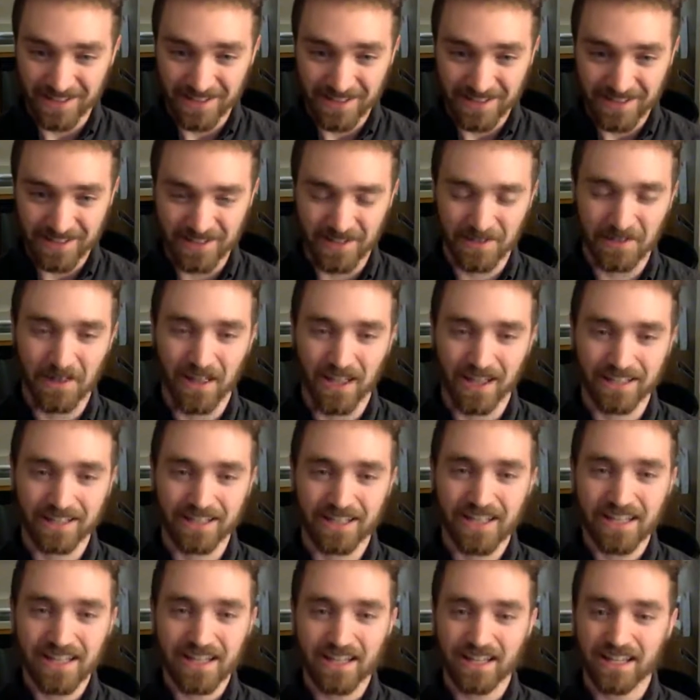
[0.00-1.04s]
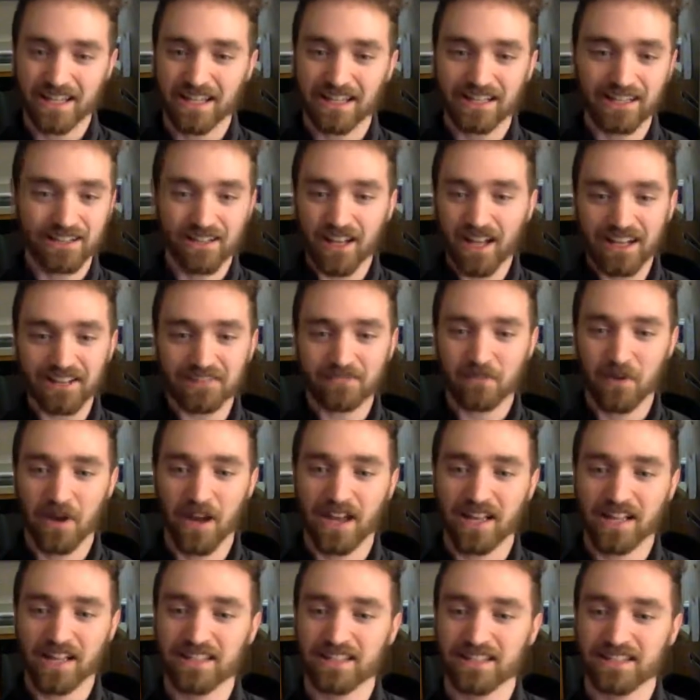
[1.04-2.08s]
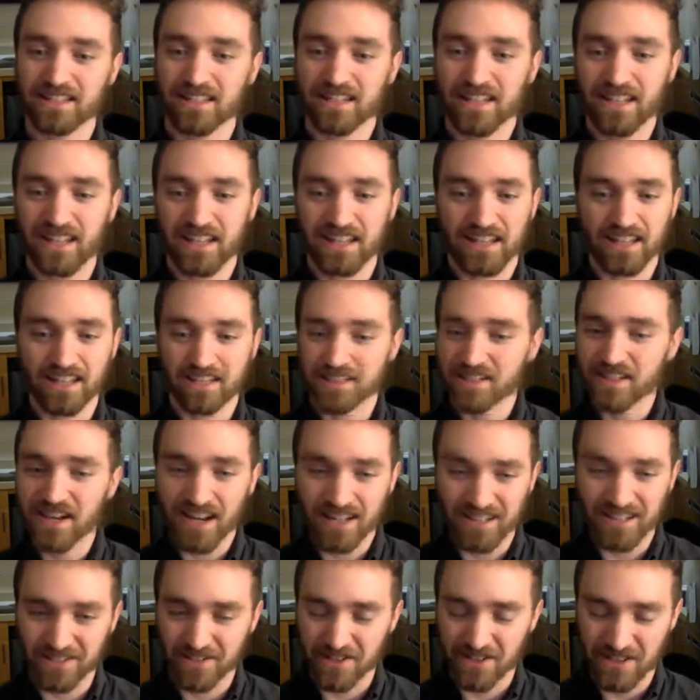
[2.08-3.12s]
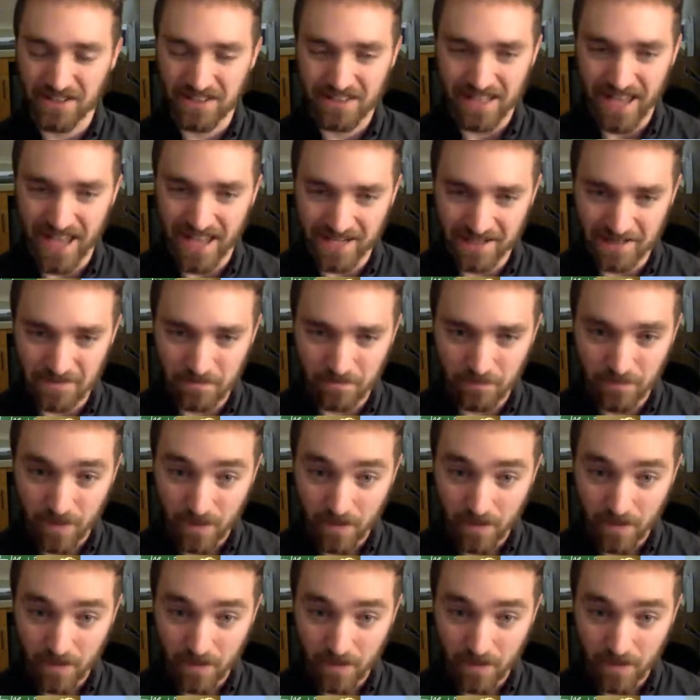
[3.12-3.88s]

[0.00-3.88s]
So like in a lot of ways, it's not as good as Atom.